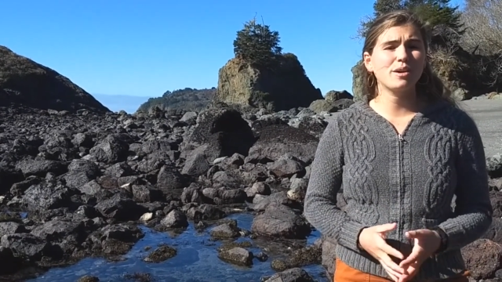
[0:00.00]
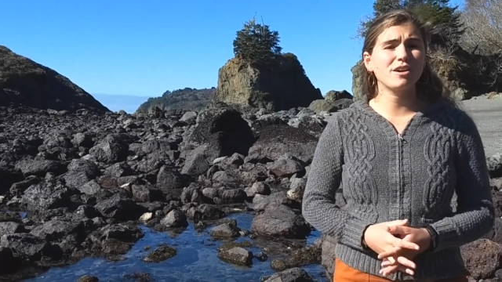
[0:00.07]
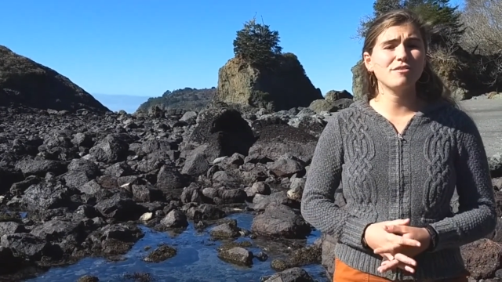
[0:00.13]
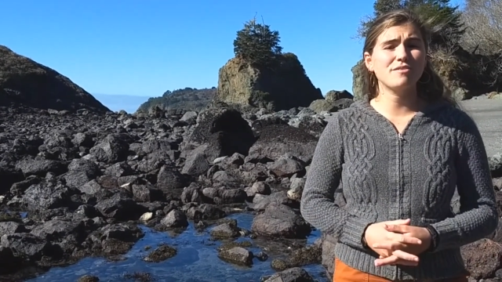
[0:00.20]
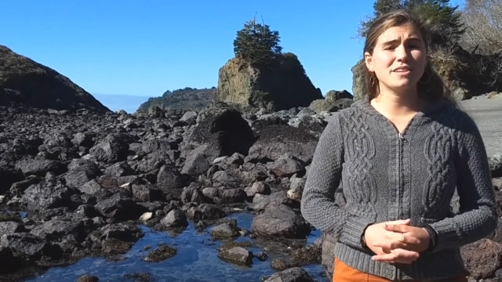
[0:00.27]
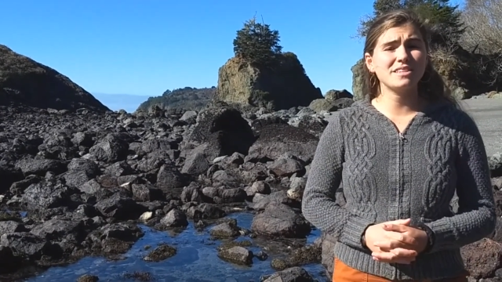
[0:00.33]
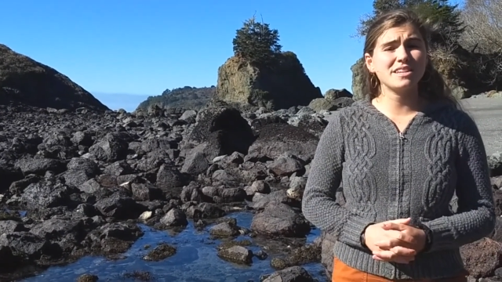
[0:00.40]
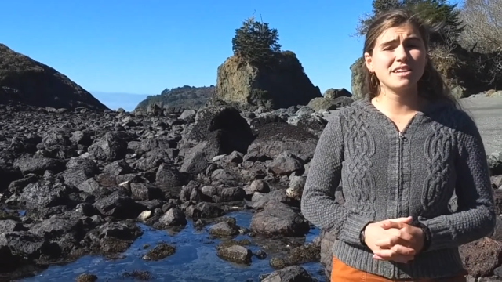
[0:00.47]
we
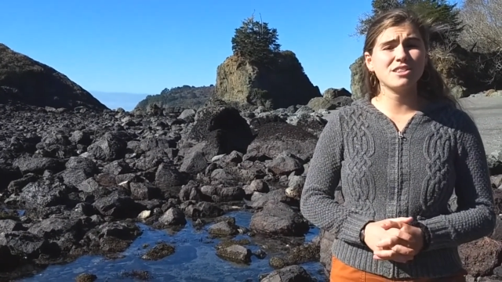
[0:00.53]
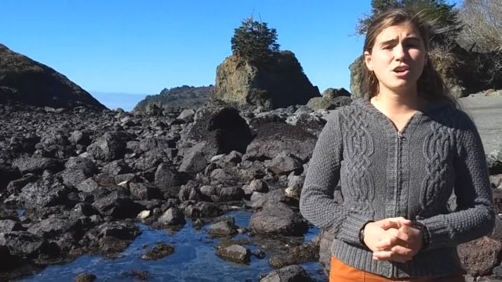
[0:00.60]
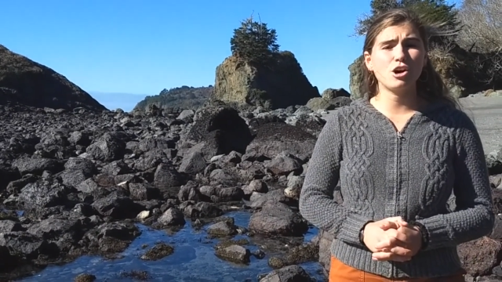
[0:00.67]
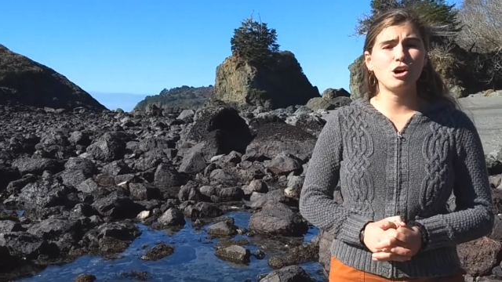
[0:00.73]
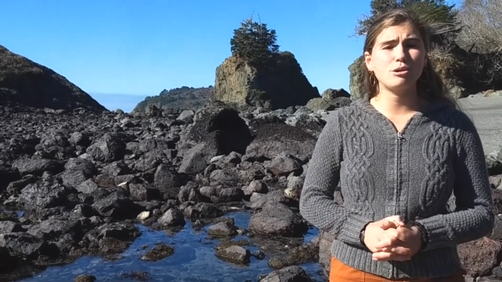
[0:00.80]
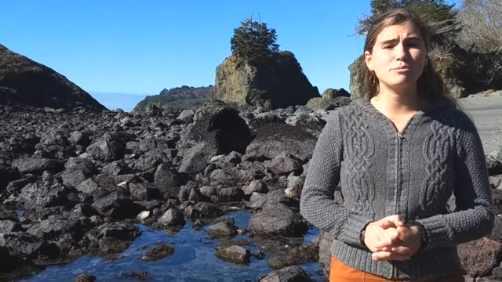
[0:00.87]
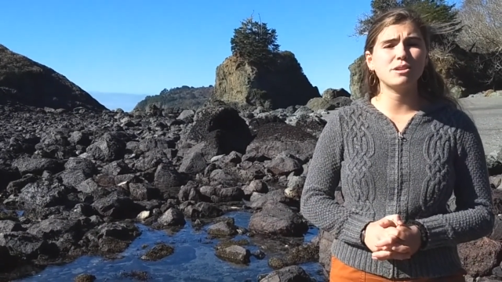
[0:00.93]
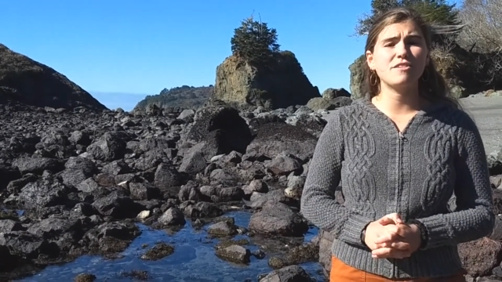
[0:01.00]
are visiting
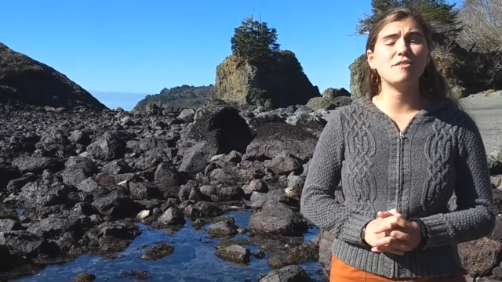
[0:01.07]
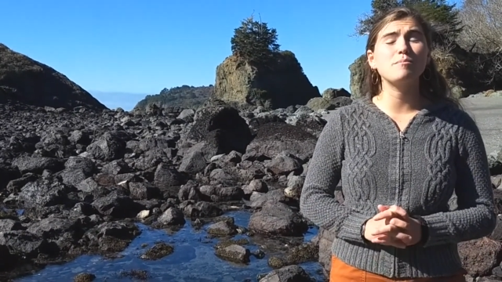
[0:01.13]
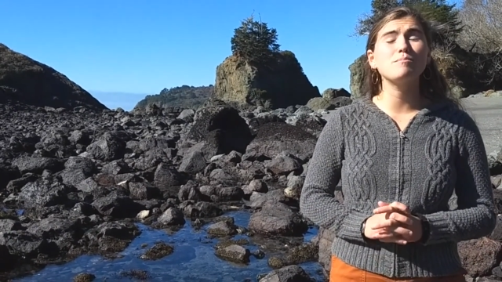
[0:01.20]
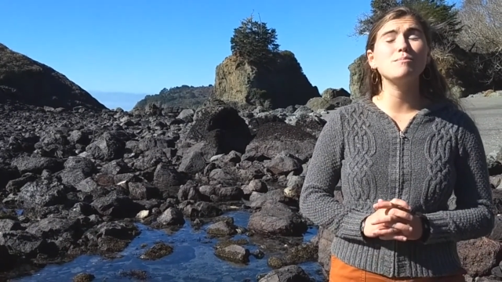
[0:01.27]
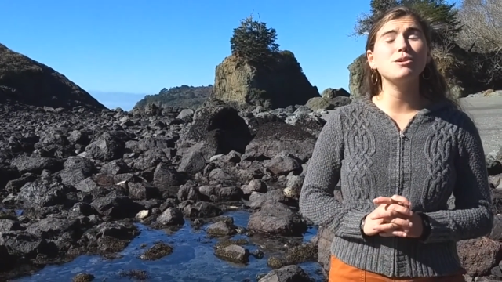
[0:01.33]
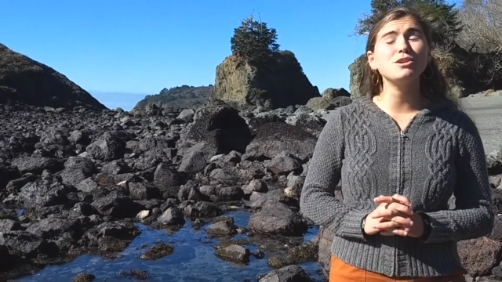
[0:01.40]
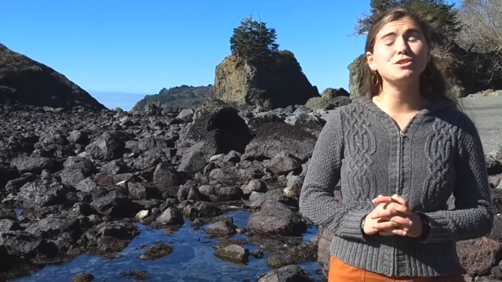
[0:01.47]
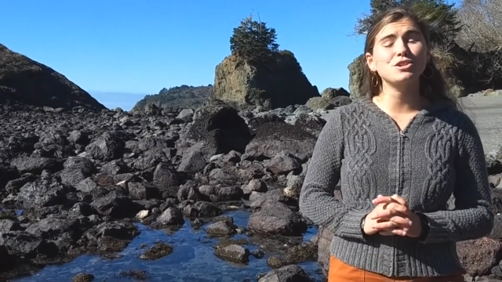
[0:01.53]
homes of a
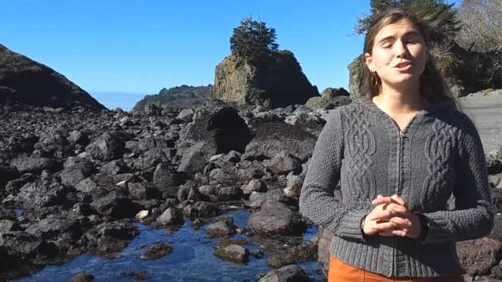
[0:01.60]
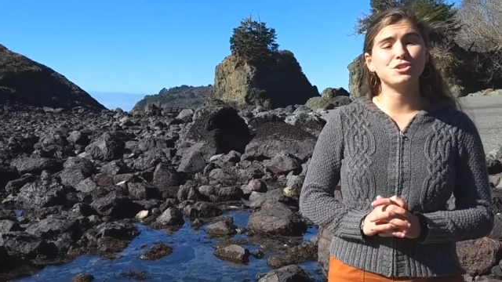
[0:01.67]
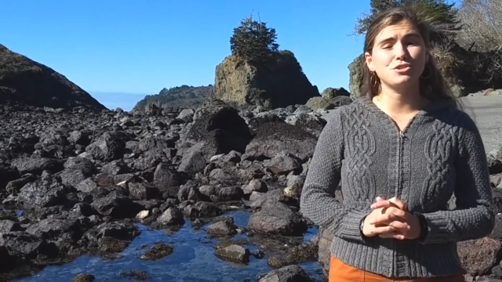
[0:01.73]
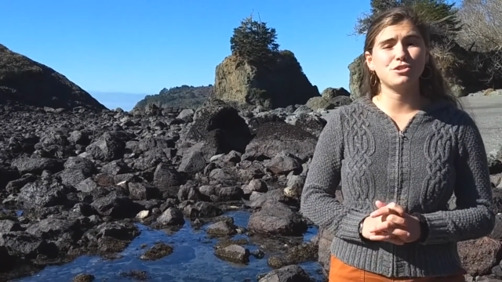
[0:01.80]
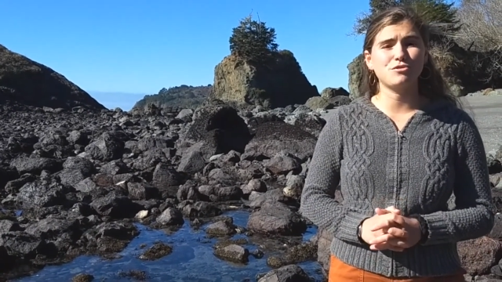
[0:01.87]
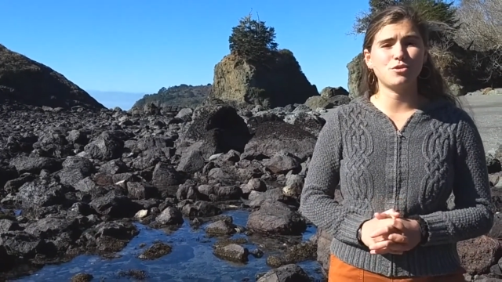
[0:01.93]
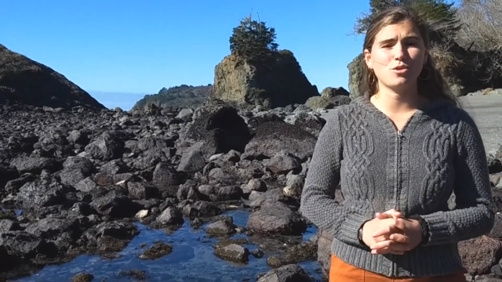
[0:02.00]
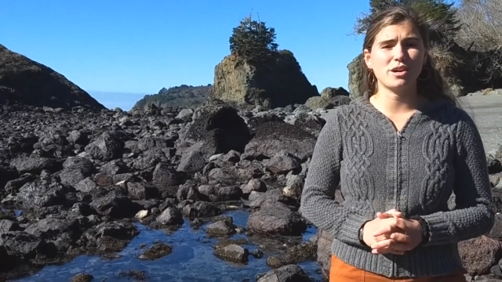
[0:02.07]

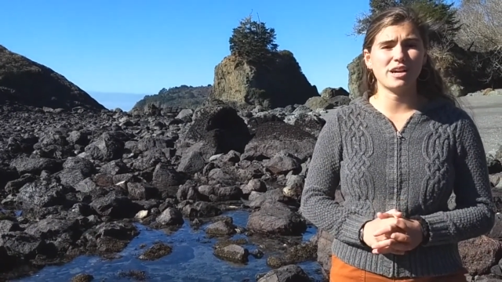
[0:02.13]
multitude of